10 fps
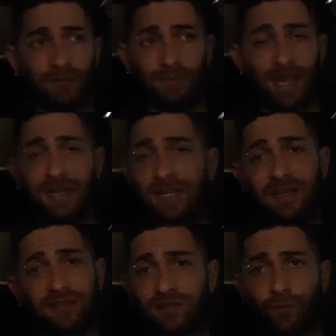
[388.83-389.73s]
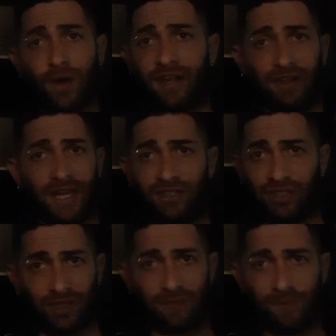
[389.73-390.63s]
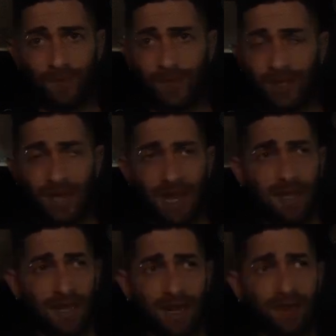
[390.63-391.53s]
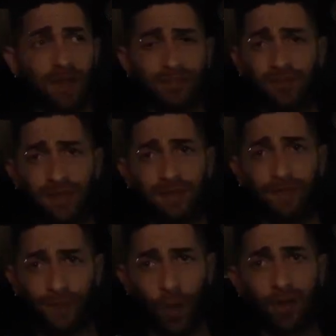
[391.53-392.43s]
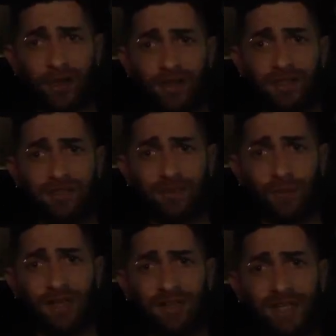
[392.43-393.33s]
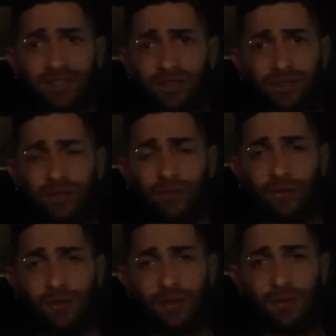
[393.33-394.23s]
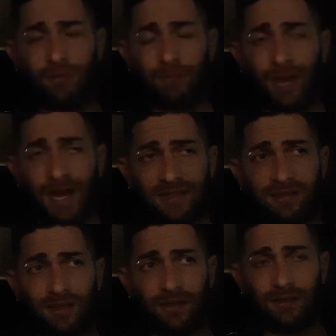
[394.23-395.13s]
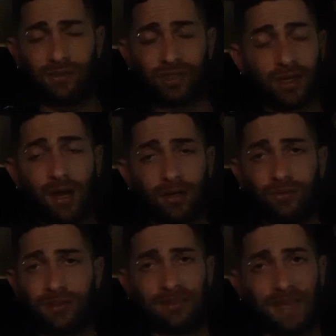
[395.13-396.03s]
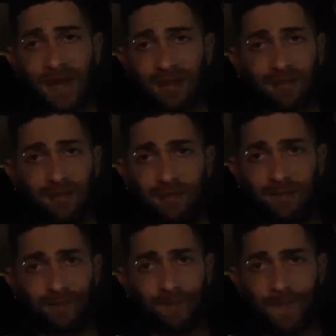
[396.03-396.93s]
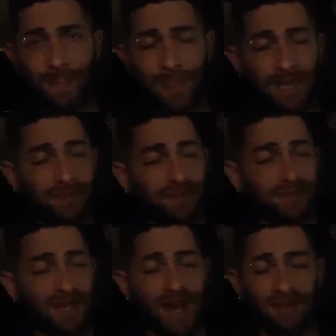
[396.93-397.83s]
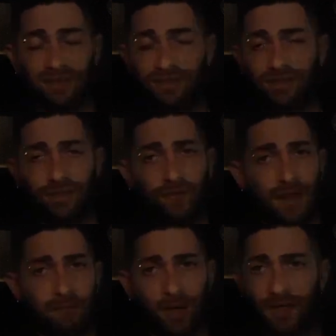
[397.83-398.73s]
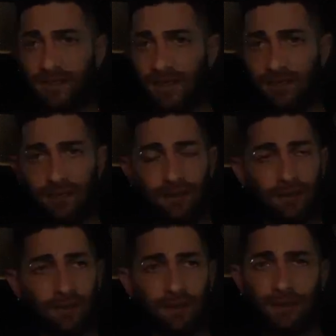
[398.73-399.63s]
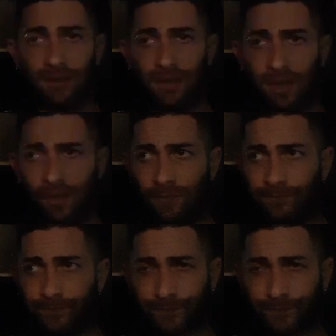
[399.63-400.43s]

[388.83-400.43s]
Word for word: They needed some regulation, okay? And I also think that Florida needs some regulation too, but Chicago does not. It does not. This is a great market, you know.